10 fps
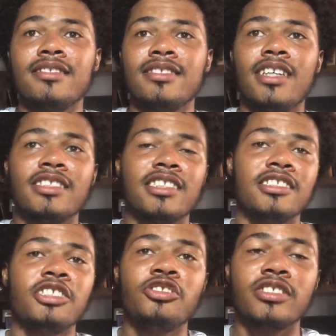That's an
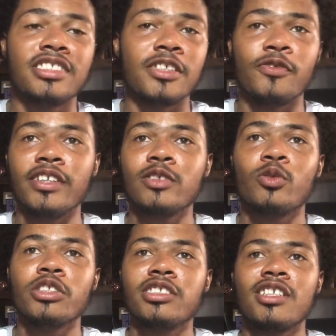interesting event
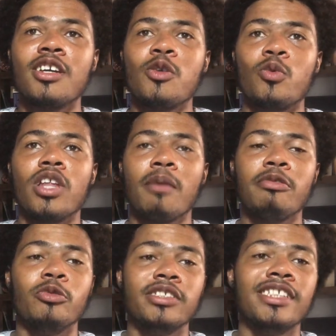which will
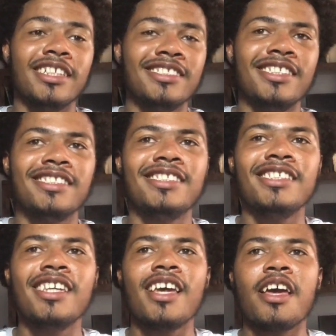happen within
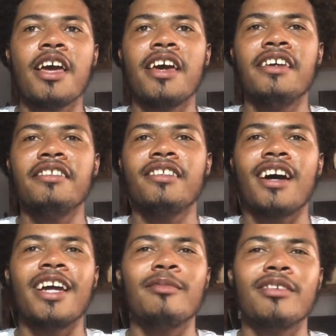SJC, and
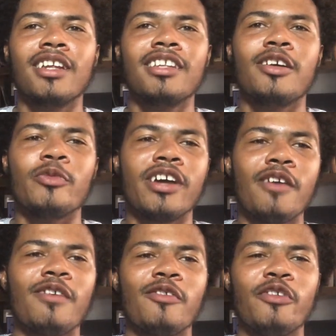I am glad that we
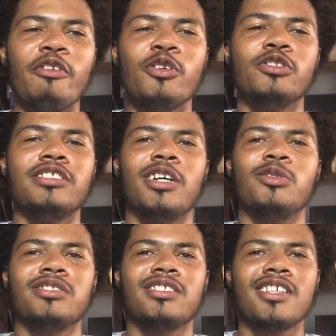have our very own
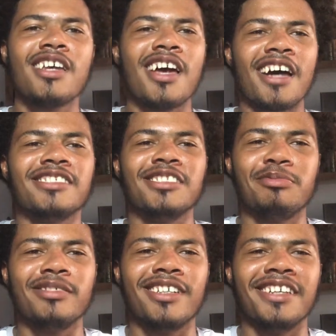Charles as a
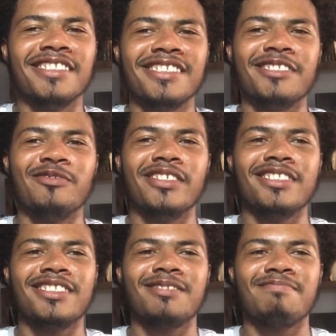speaker in this
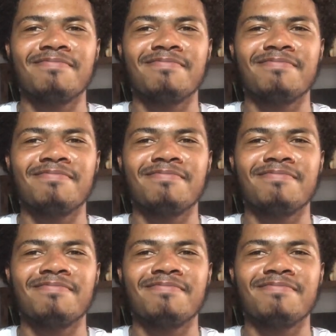event.